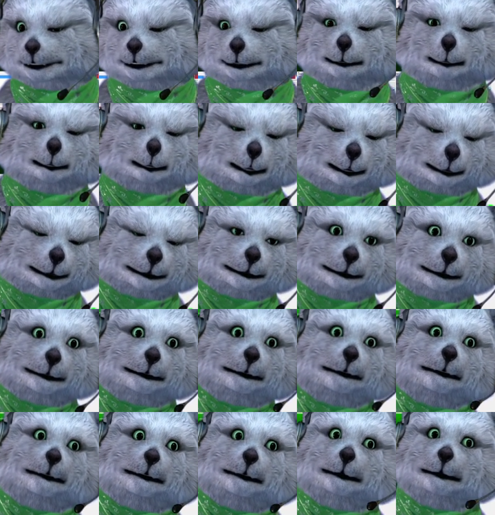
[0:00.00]
hundred.
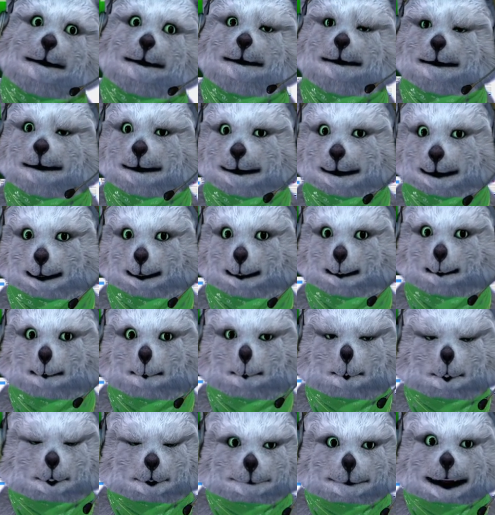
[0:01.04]

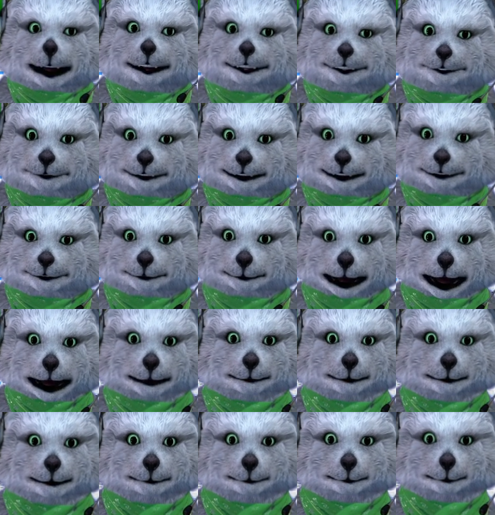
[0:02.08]
Ooh, that actually just kind
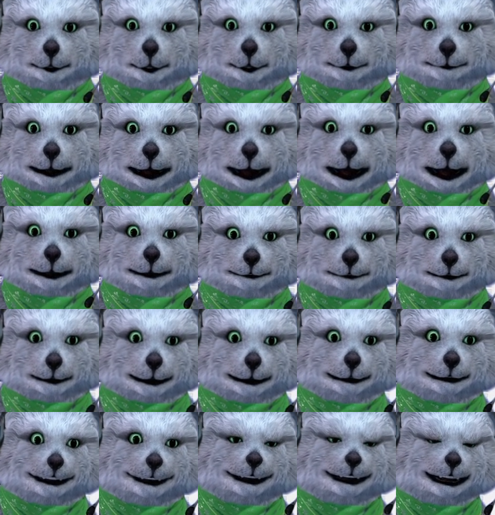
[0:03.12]
of closed it off.
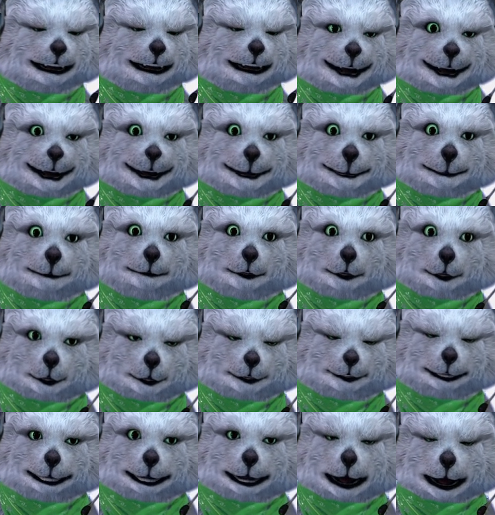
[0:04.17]
But if you do five hundred,
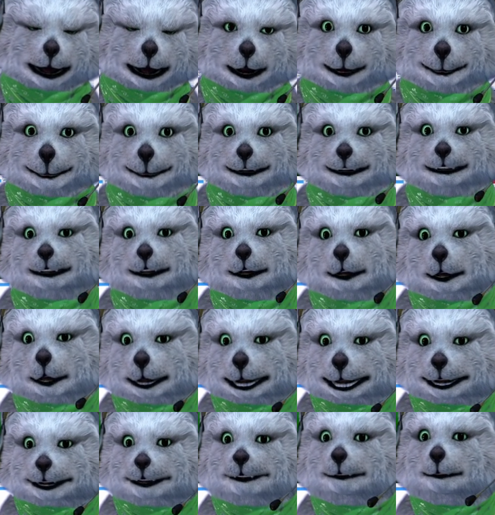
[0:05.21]
it will not make me look
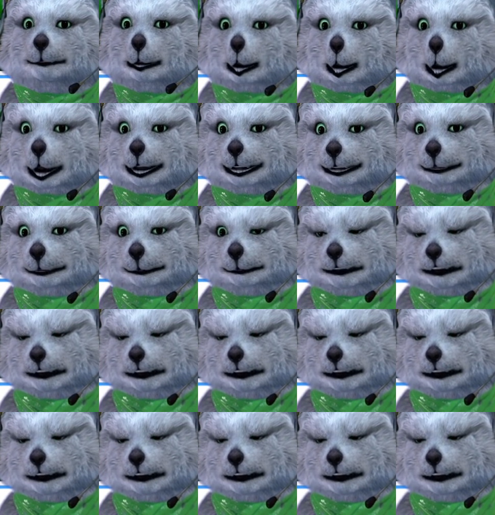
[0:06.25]
like a ghost,